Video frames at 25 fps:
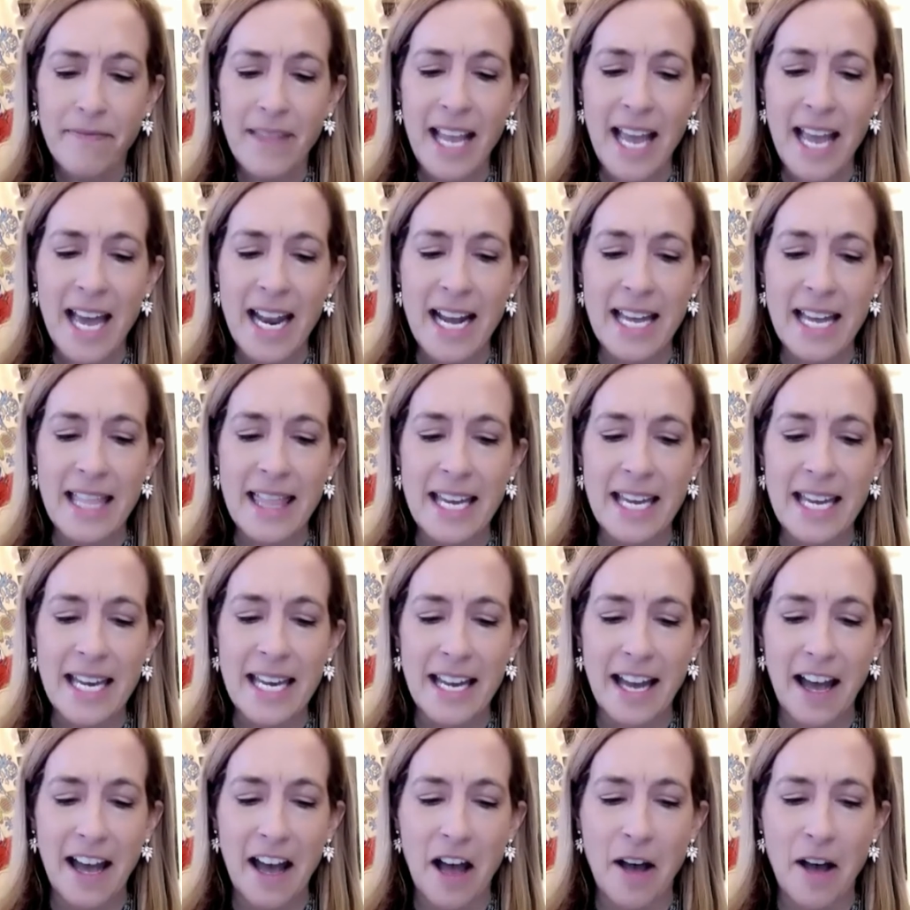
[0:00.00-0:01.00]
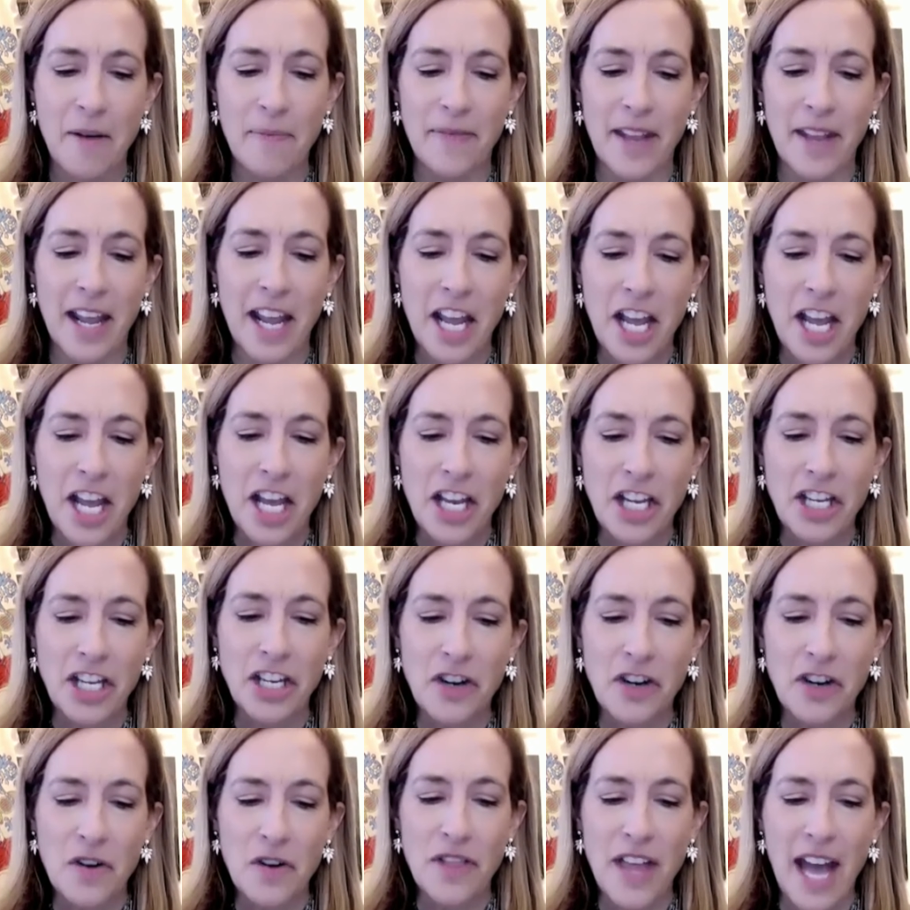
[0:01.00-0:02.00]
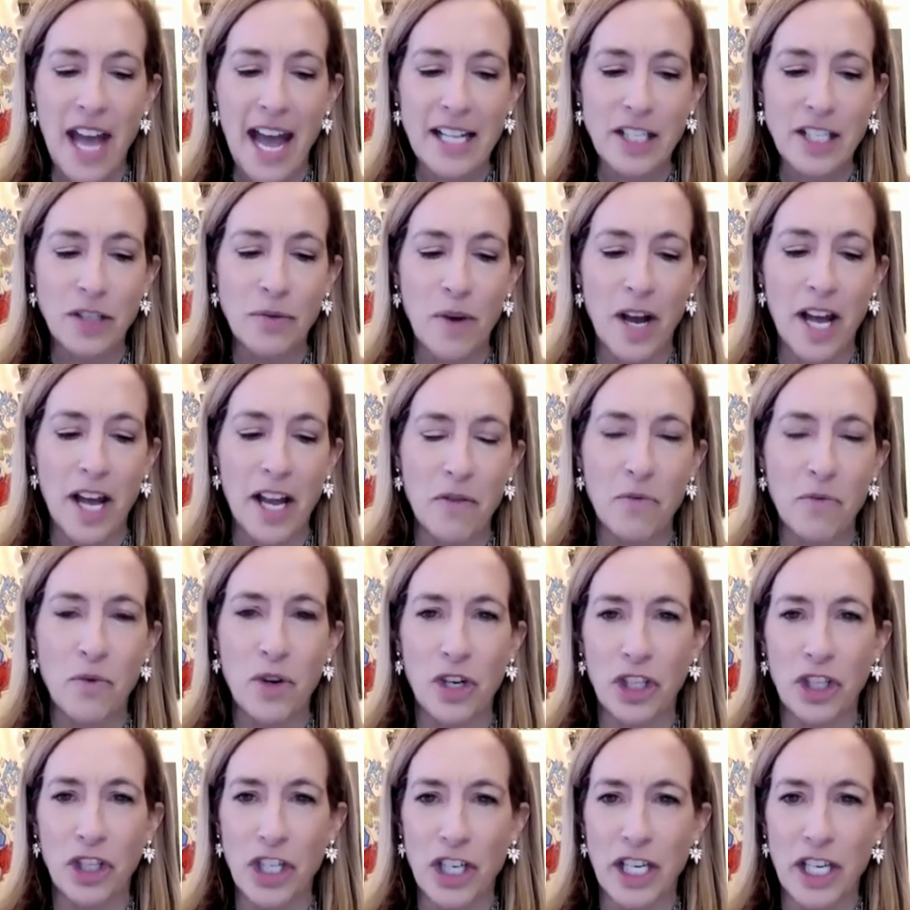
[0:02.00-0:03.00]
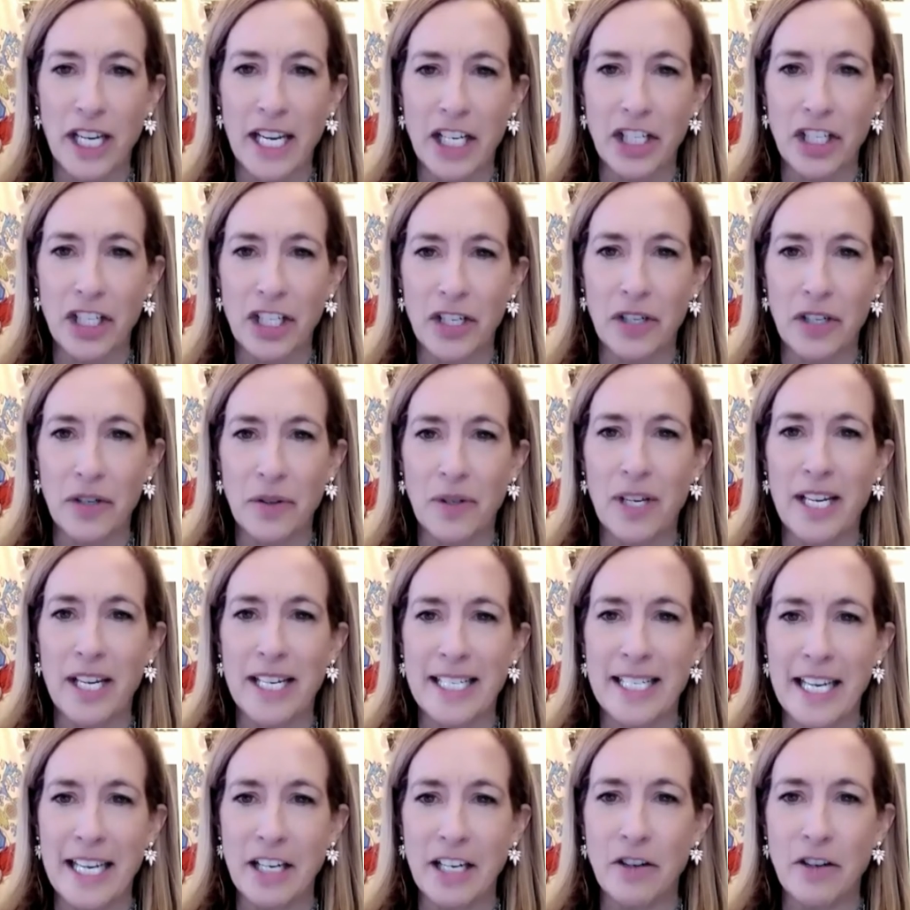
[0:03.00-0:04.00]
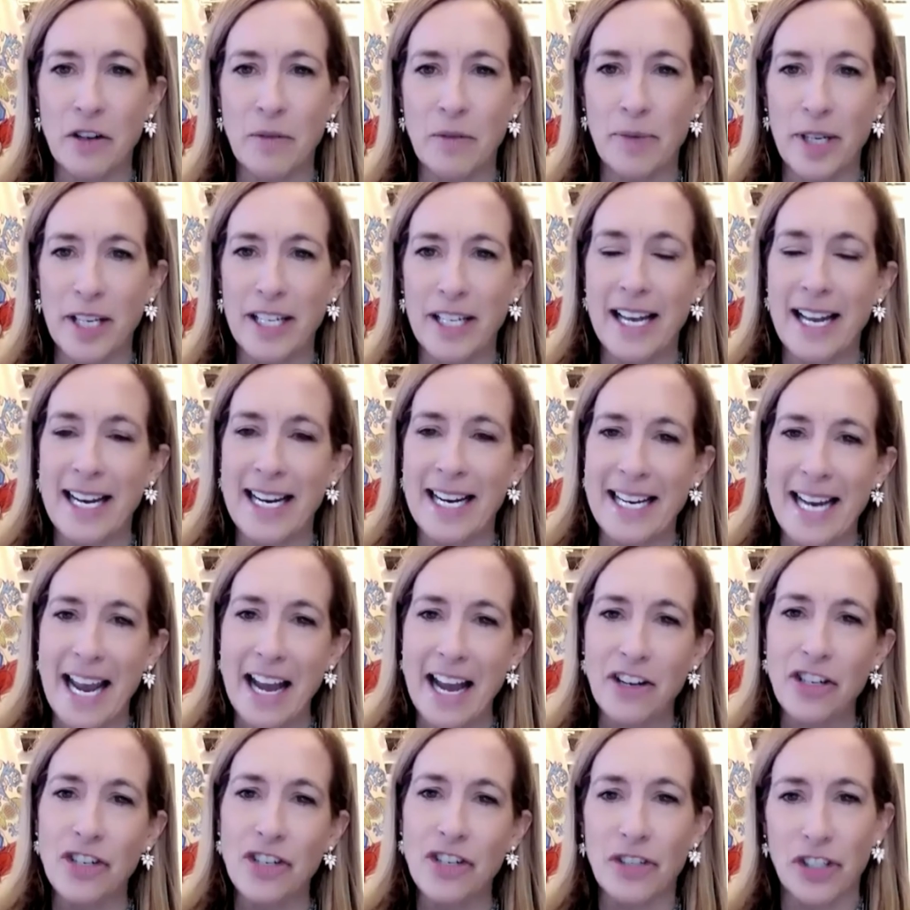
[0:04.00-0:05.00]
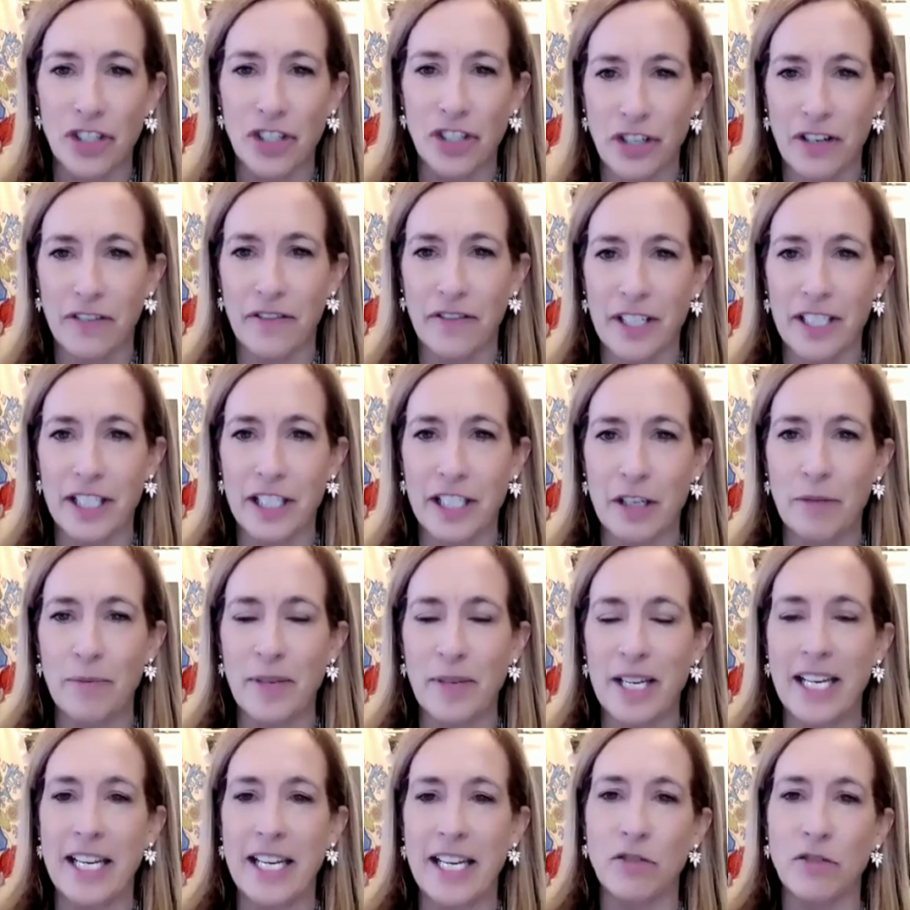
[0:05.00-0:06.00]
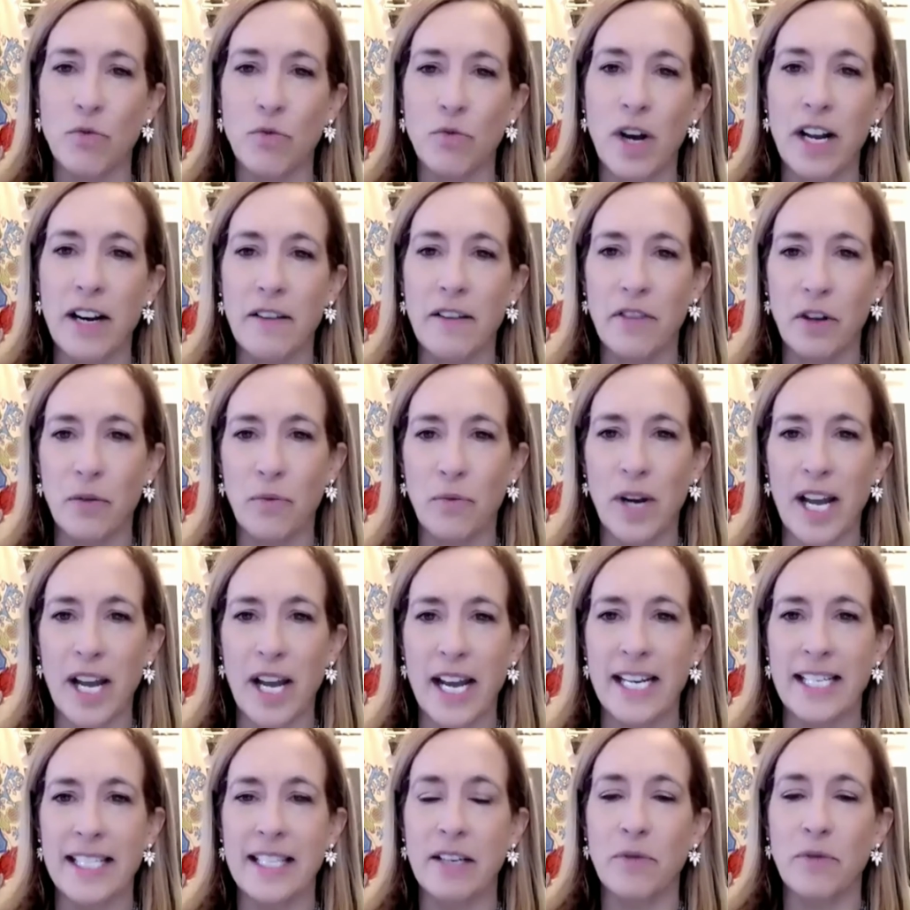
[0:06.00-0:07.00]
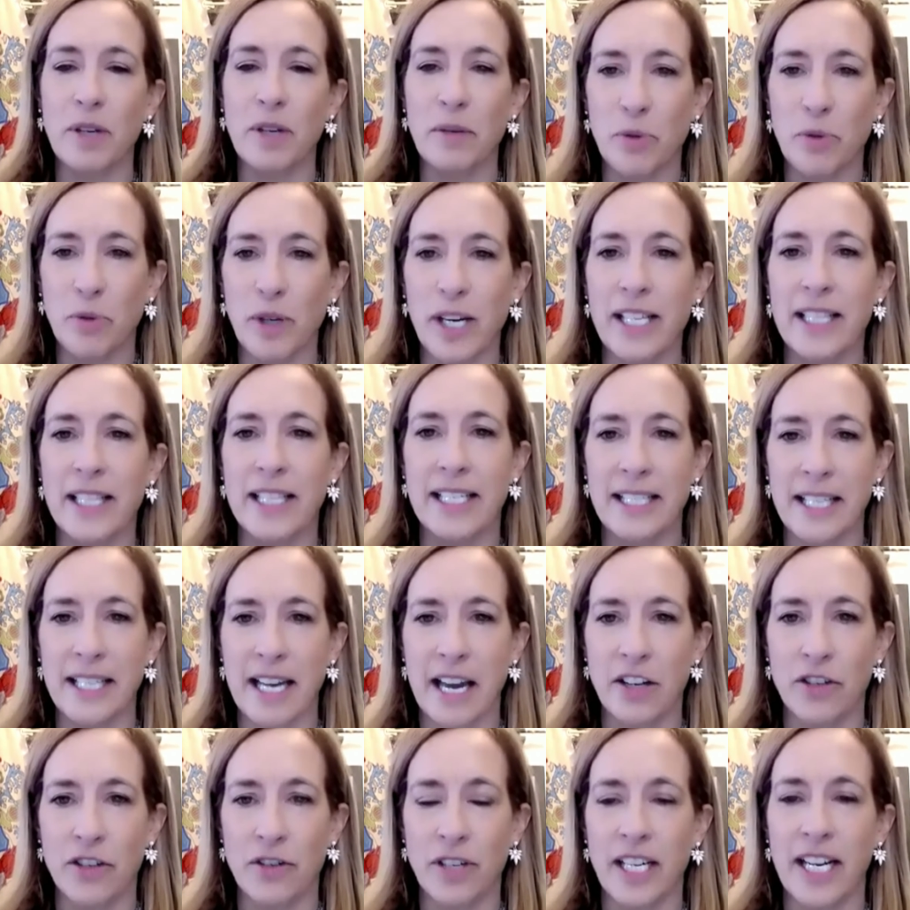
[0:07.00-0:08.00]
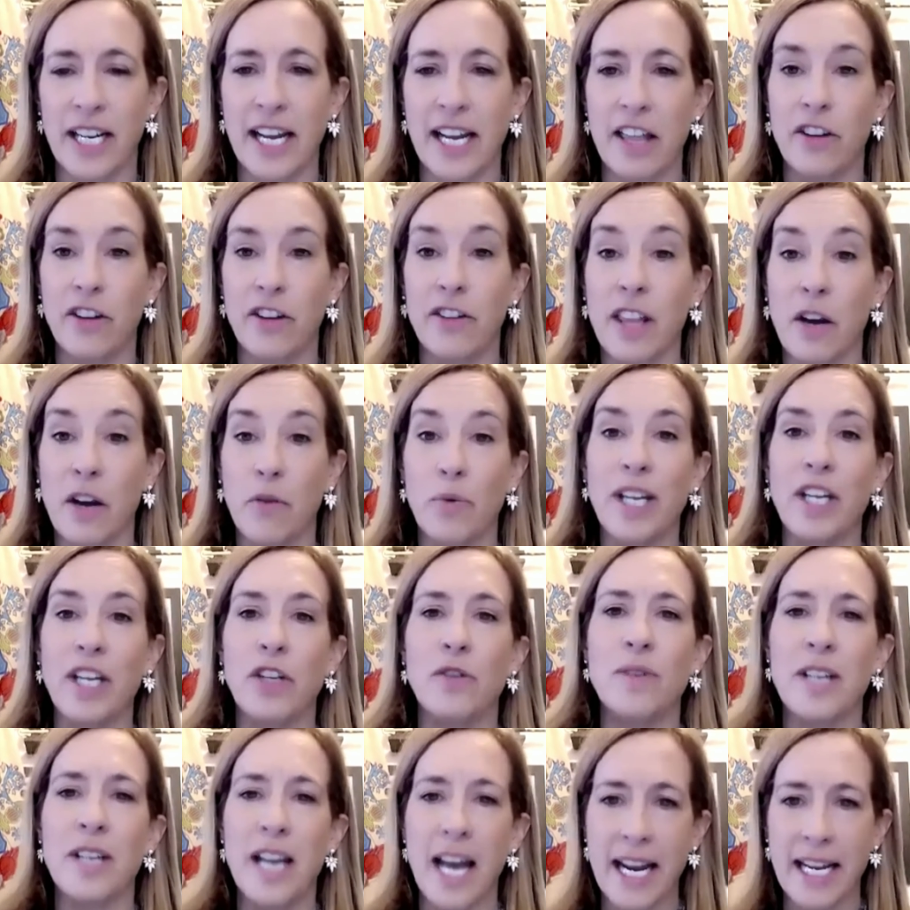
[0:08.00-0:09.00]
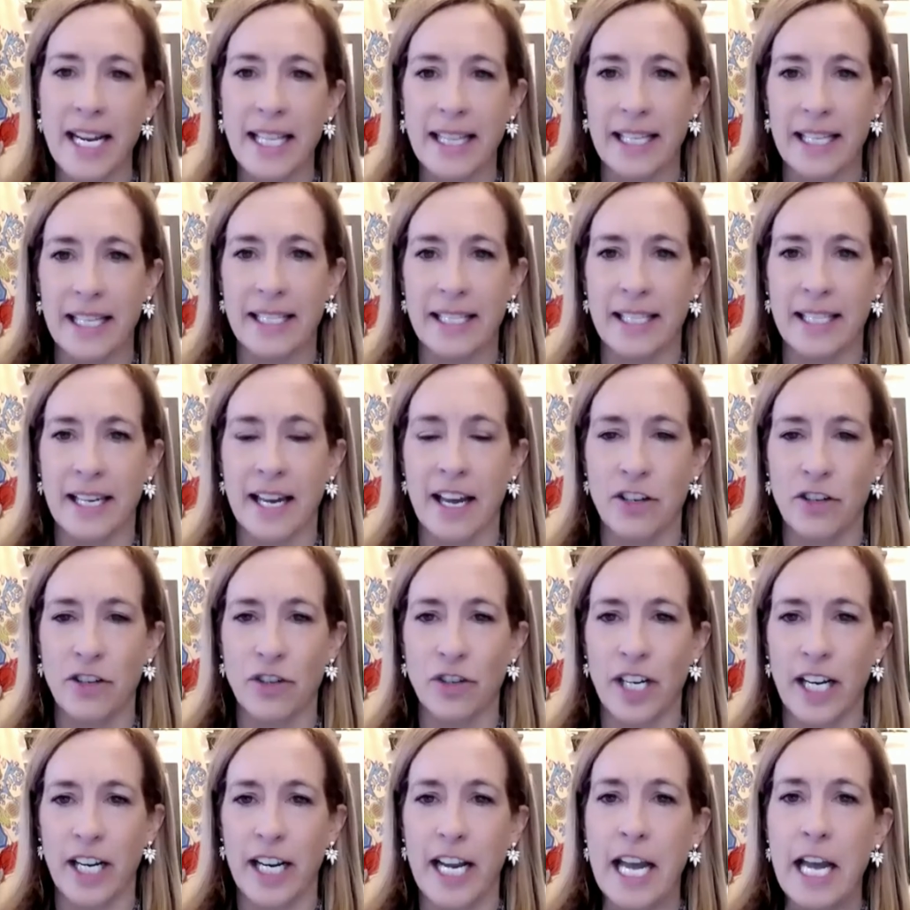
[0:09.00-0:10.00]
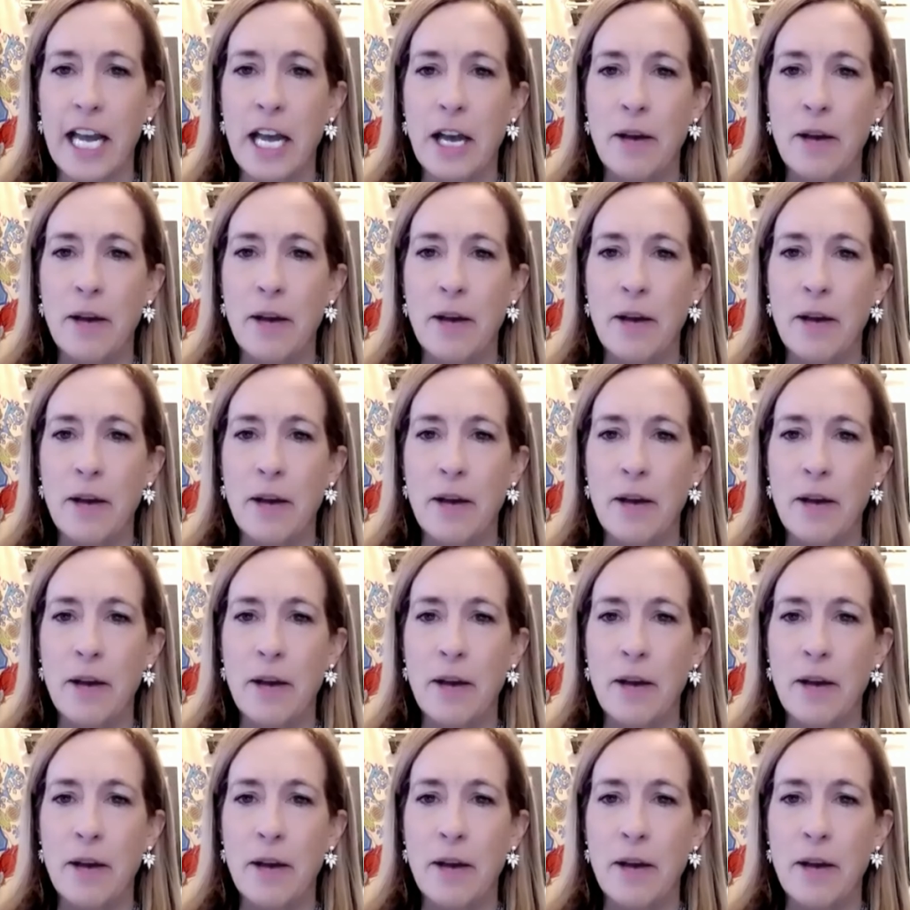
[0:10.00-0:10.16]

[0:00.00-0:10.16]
And I think, that's what we're looking to continue to build on. And national service, to me, is one of the ways that we bring this country together, that we unite this country